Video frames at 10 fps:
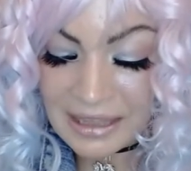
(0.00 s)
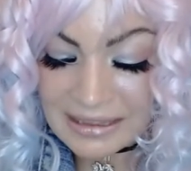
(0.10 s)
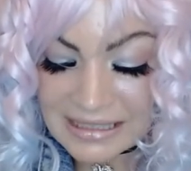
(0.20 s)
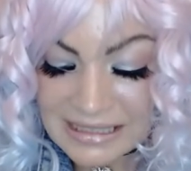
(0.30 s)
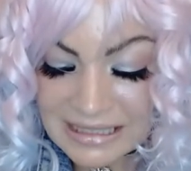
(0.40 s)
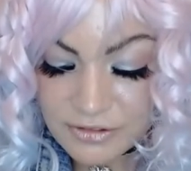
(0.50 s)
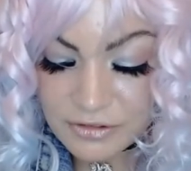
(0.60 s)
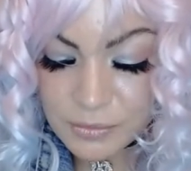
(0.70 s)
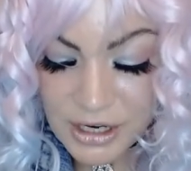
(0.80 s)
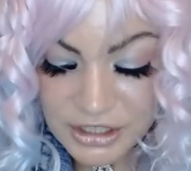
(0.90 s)
This leaves
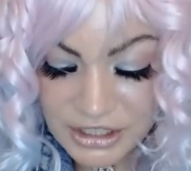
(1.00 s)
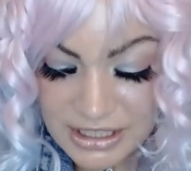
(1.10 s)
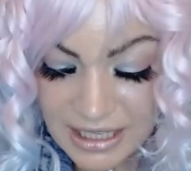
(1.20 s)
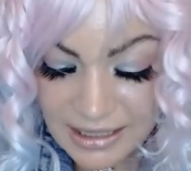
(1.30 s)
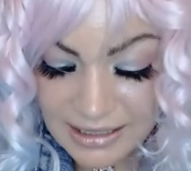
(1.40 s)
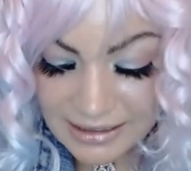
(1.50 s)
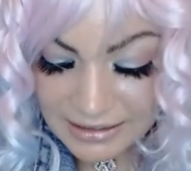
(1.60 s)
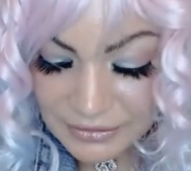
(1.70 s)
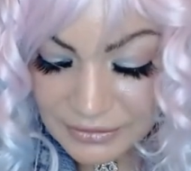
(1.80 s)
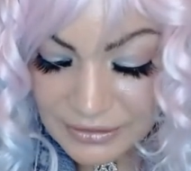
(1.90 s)
precious
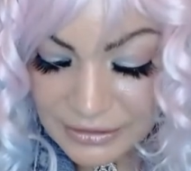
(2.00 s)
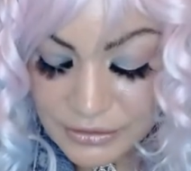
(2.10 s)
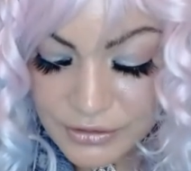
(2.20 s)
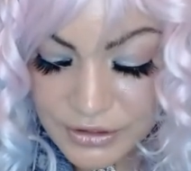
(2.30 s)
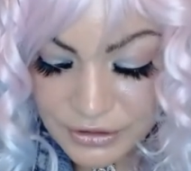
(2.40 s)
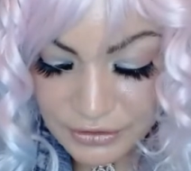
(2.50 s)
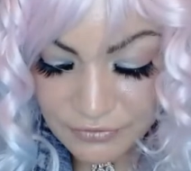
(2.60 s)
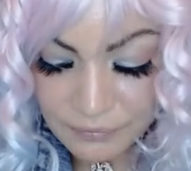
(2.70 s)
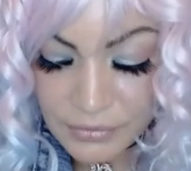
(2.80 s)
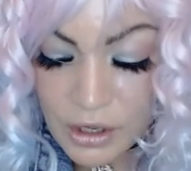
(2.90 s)
little inner reserve,
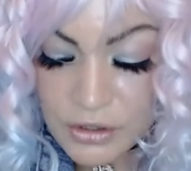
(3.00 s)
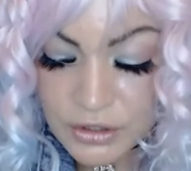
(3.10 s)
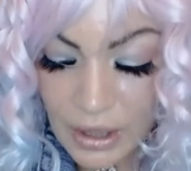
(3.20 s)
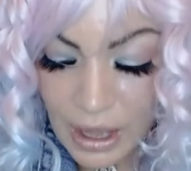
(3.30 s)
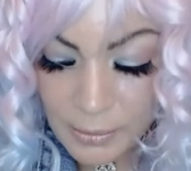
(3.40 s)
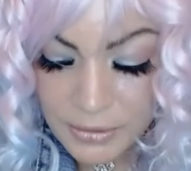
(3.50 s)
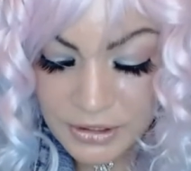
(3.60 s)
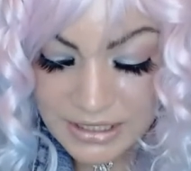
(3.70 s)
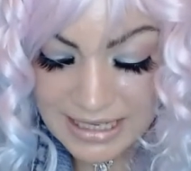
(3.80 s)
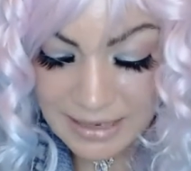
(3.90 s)
so help
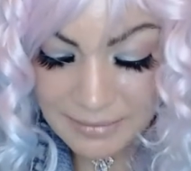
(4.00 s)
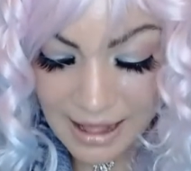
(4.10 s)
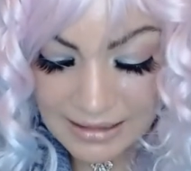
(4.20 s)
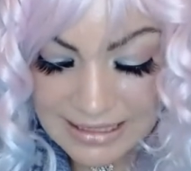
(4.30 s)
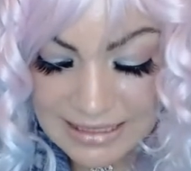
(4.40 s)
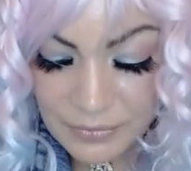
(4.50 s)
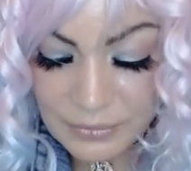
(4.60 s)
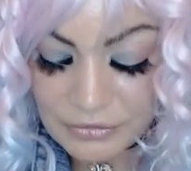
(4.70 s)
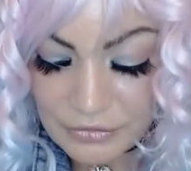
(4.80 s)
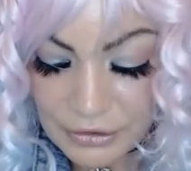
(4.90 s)
yours stay balanced
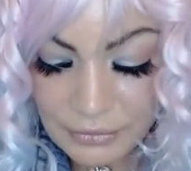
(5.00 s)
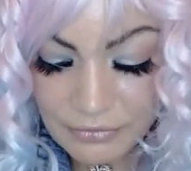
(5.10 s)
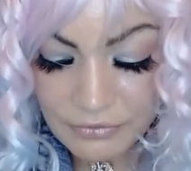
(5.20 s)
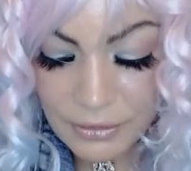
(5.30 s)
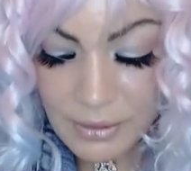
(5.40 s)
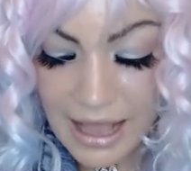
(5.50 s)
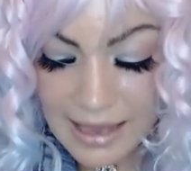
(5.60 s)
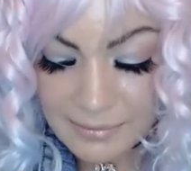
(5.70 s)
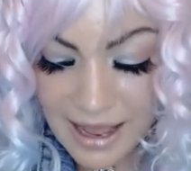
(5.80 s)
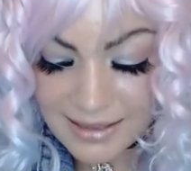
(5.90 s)
with frequent verbal
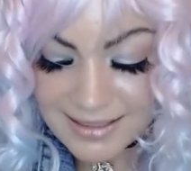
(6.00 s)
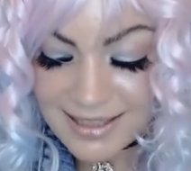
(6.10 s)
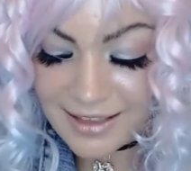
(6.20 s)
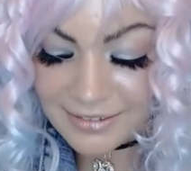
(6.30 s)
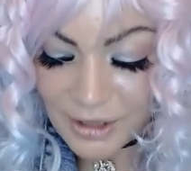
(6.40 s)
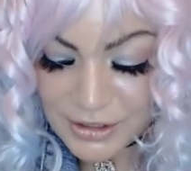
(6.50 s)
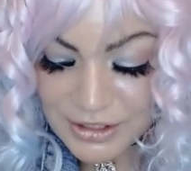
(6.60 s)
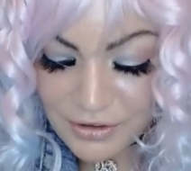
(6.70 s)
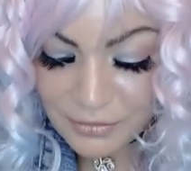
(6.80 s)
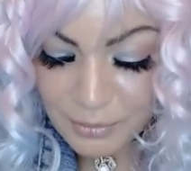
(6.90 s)
head pats and lots
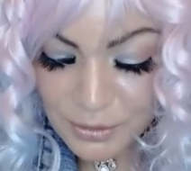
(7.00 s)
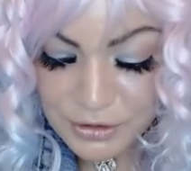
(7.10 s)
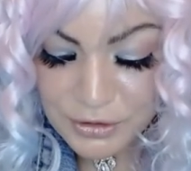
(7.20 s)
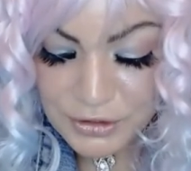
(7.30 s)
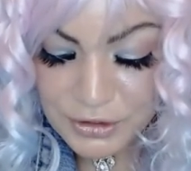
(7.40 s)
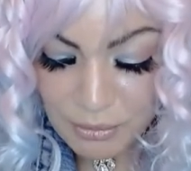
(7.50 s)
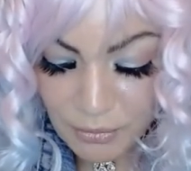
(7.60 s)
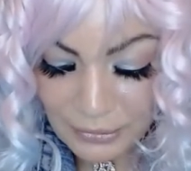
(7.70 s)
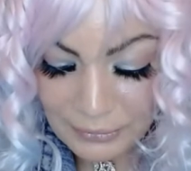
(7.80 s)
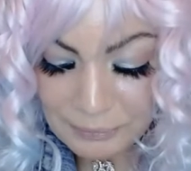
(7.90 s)
of emotional support.